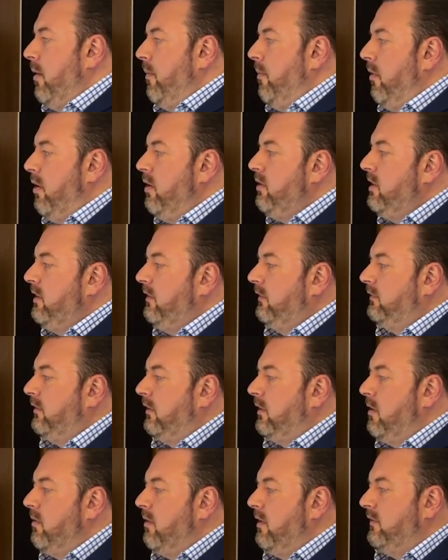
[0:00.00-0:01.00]
Moderately
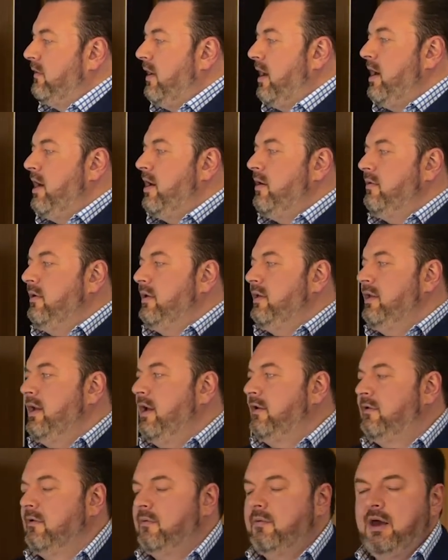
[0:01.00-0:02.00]
secure is $800
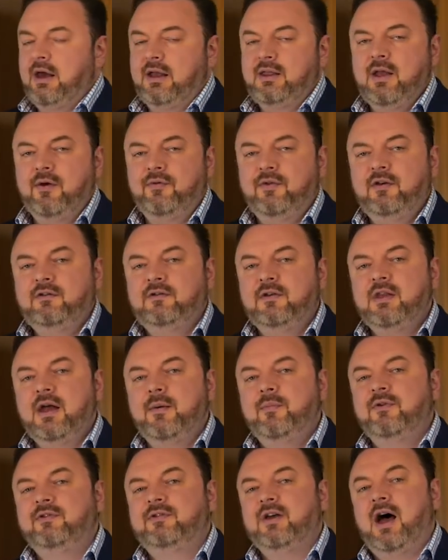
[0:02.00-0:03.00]
net a week. Now, these are
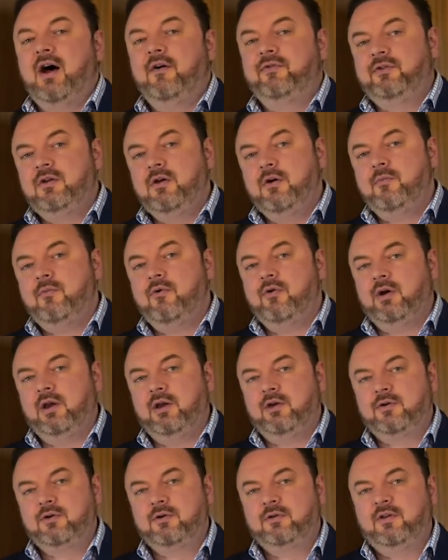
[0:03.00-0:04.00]
numbers after your
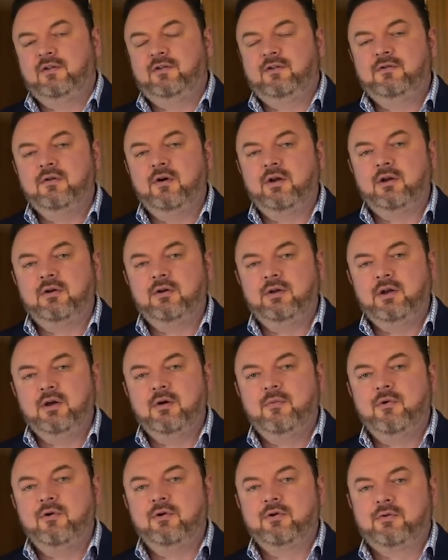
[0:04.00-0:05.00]
mortgage. This is not including
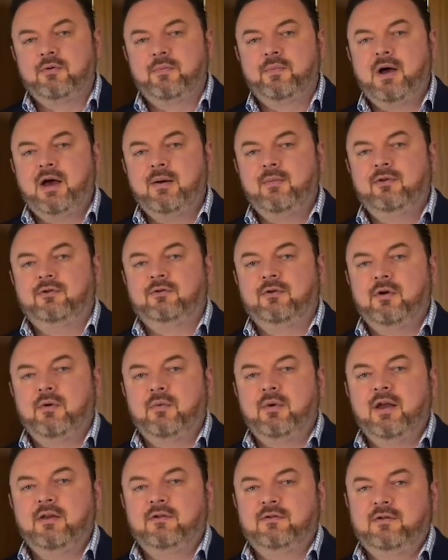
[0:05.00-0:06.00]
your mortgage repayments or your
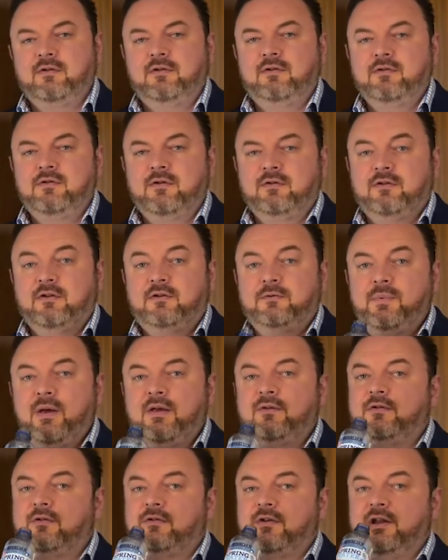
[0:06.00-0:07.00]
rent. This is just
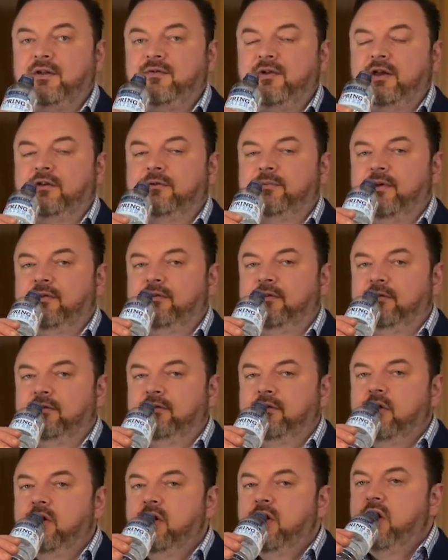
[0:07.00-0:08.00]
expenses and living expenses.